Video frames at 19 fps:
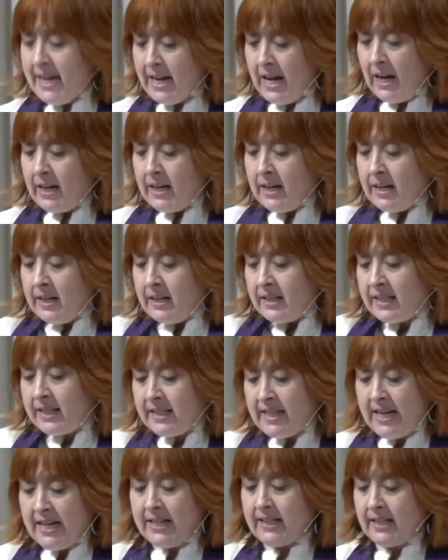He
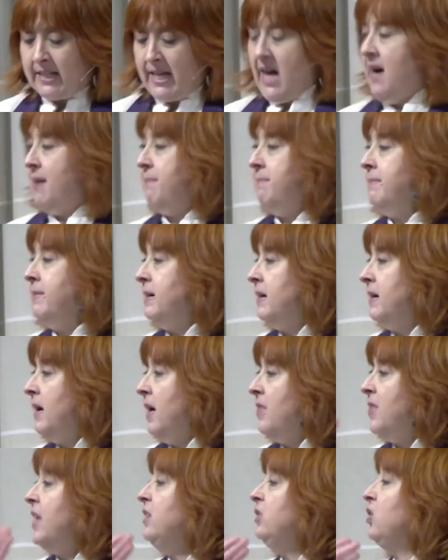sees them
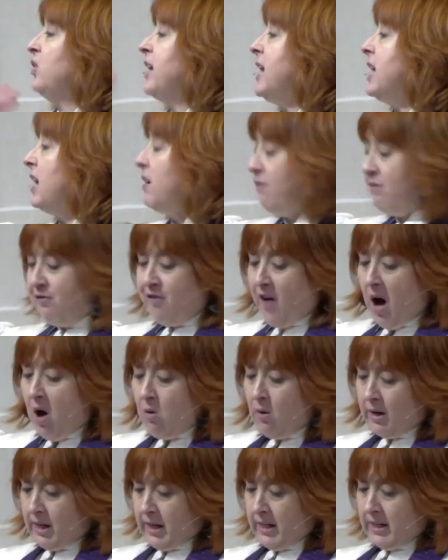then looking
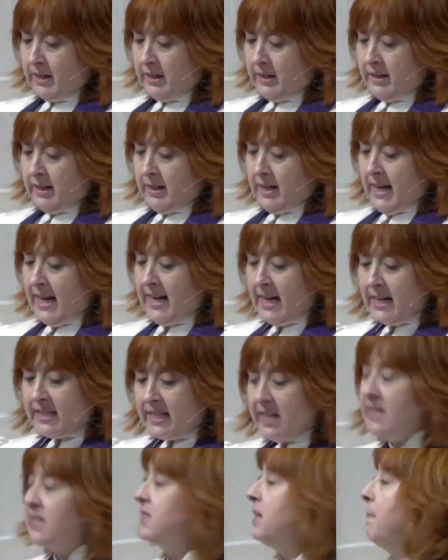forward in
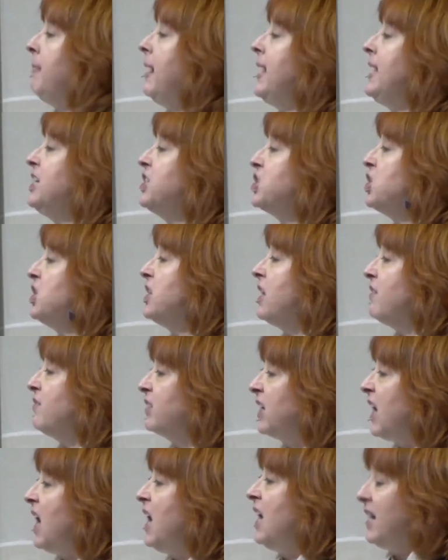anticipation
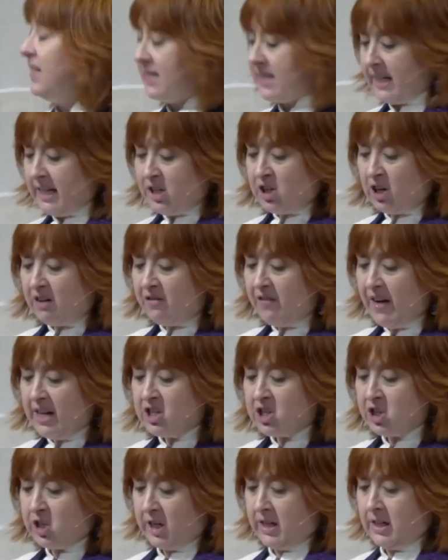of God's
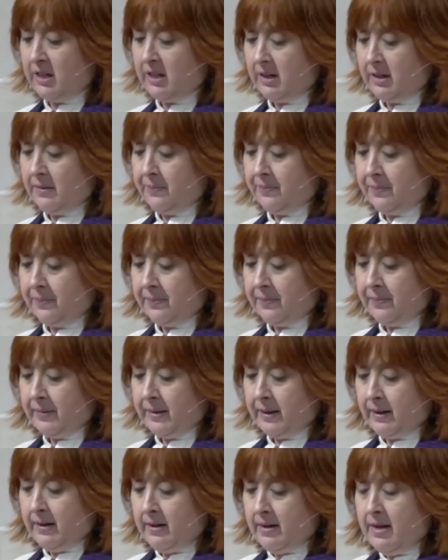intervention.
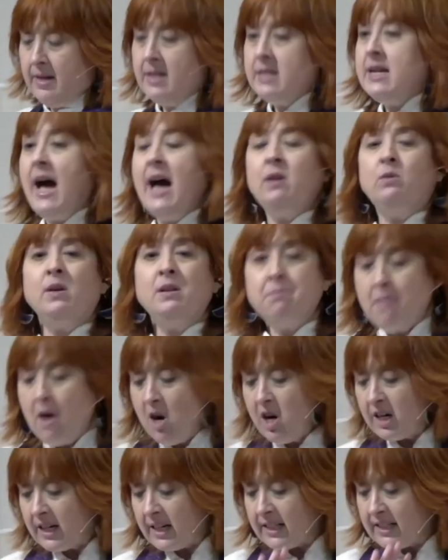And when
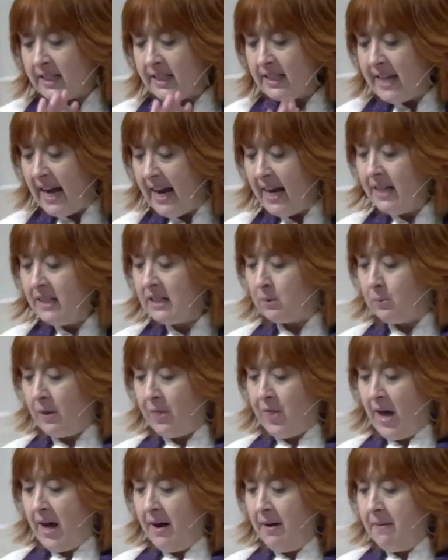Mark stands
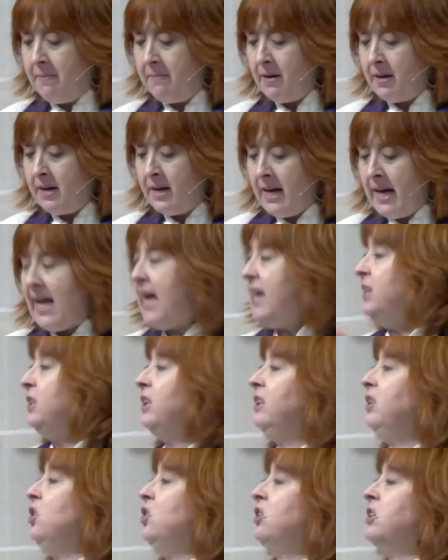with them
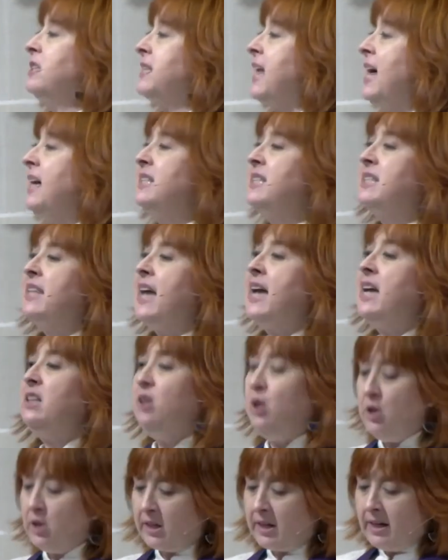and looks as
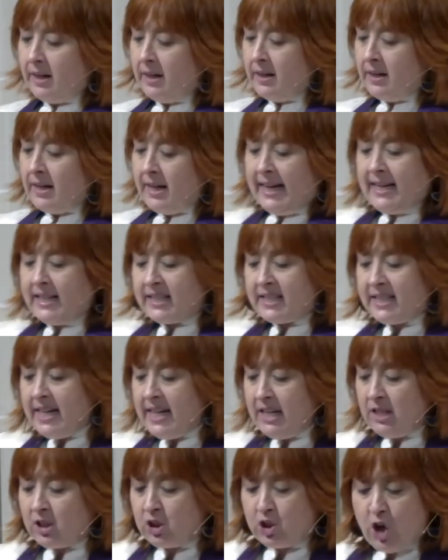they look, he
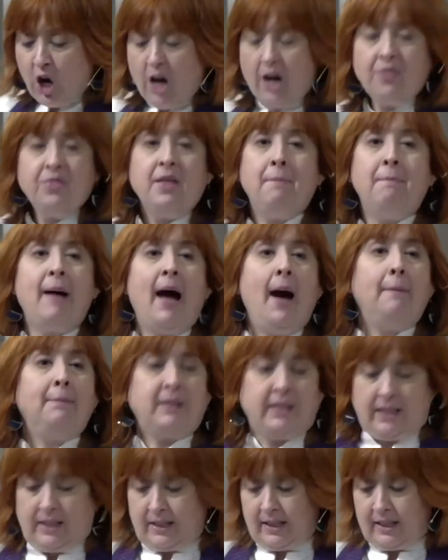sees John the
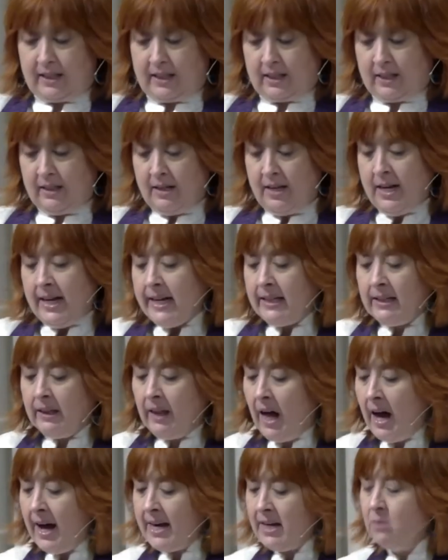Baptist
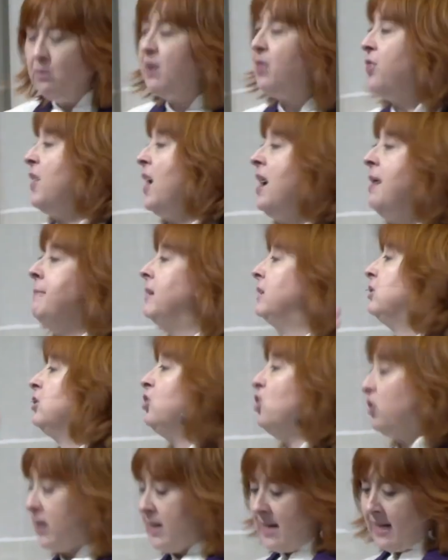in line with them
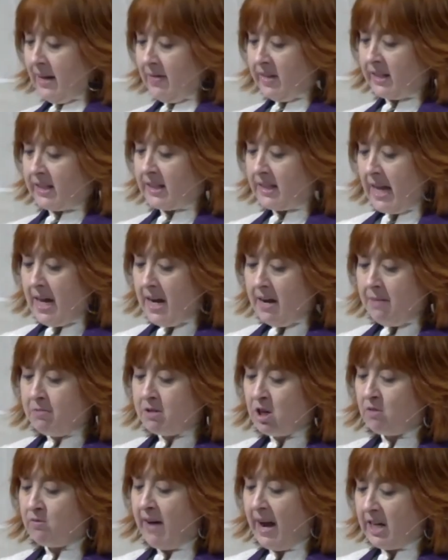and looking in the
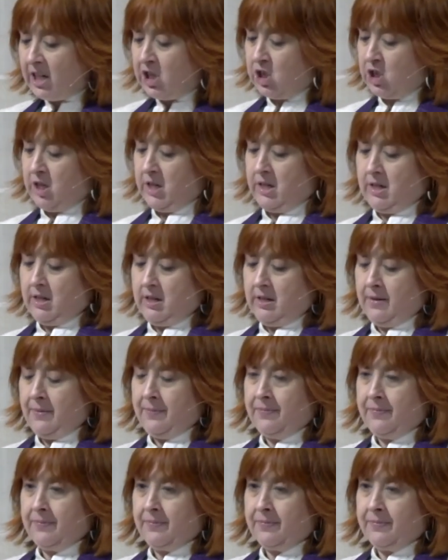same direction.
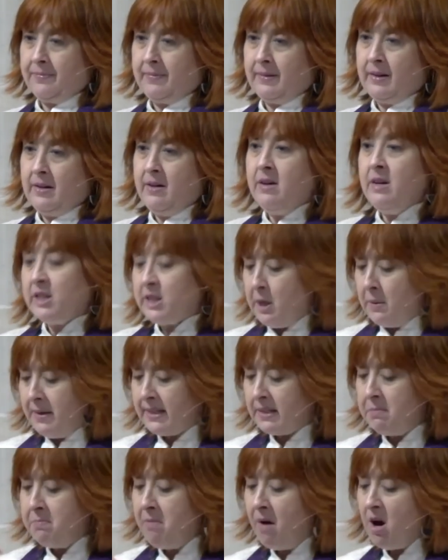
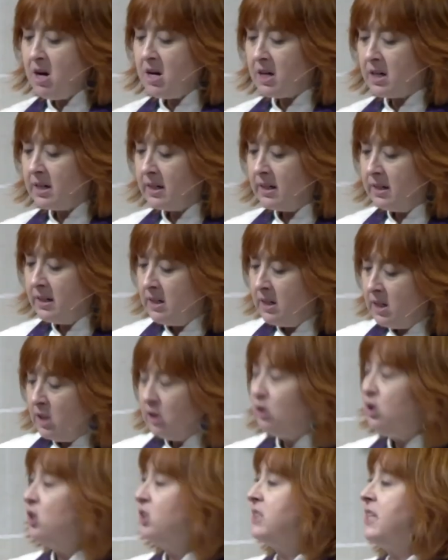So as Mark
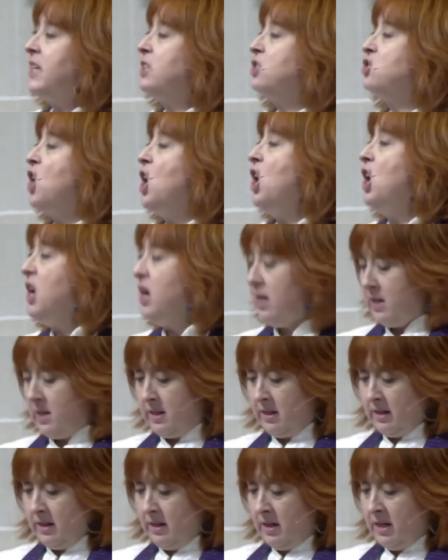looks at
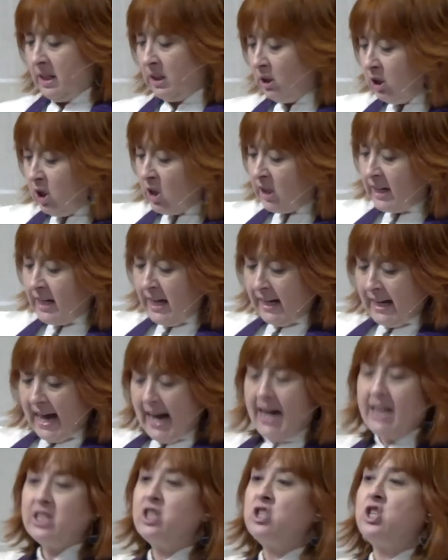John, looking
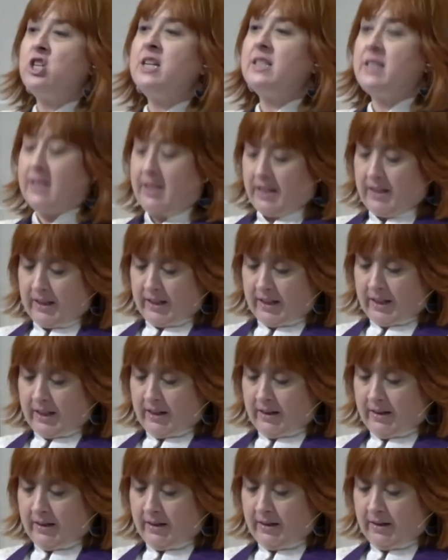at
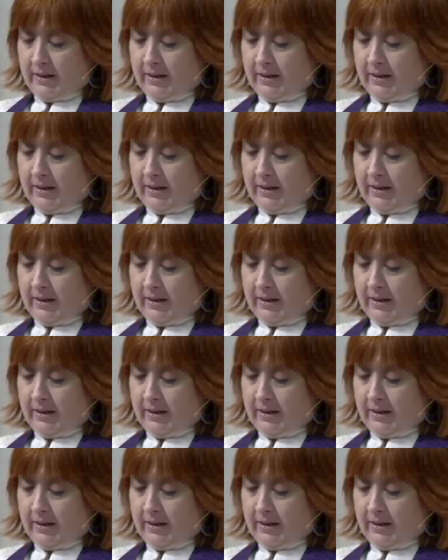Jesus,